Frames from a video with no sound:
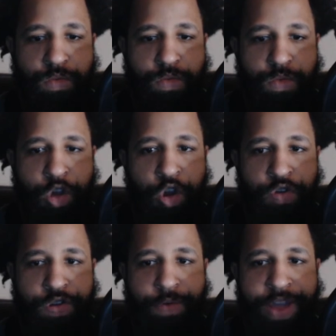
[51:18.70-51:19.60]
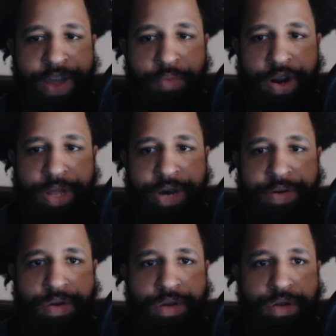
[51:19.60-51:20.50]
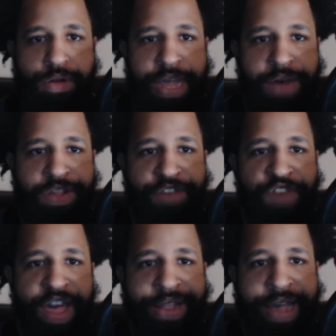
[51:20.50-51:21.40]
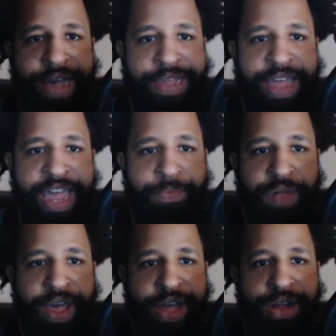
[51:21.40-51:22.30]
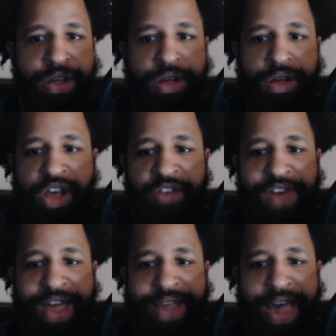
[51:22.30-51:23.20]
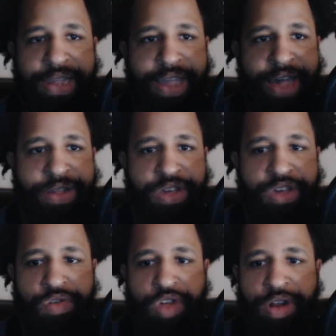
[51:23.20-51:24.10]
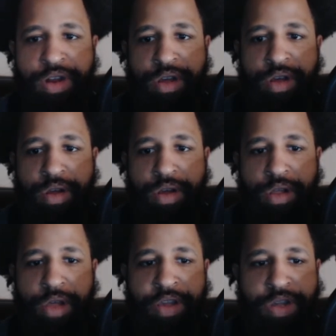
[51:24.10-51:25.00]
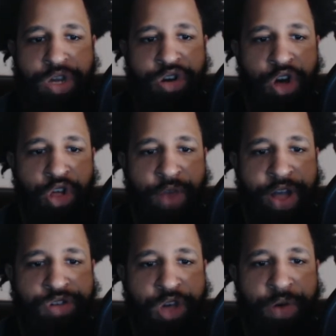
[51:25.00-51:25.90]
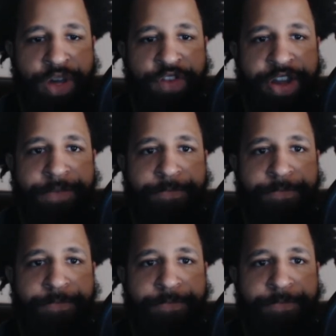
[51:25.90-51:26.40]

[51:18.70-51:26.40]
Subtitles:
Kudos to Ray Borg, though. That was a fantastic game plan, fantastic execution, and just a good all-around showing for him.